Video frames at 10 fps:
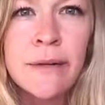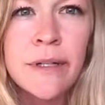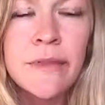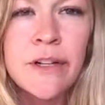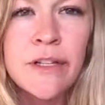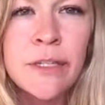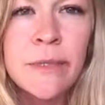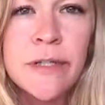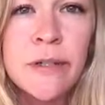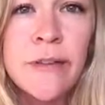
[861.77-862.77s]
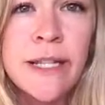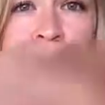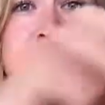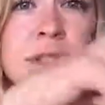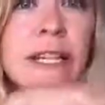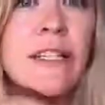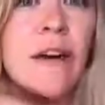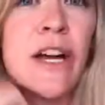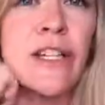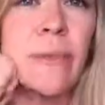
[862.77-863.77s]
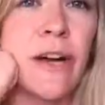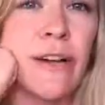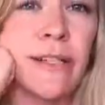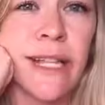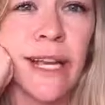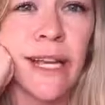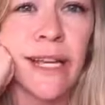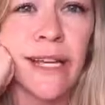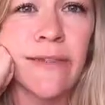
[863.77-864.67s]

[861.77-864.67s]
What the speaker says: will eventually be, oh, that's interesting. So Ashley Power said it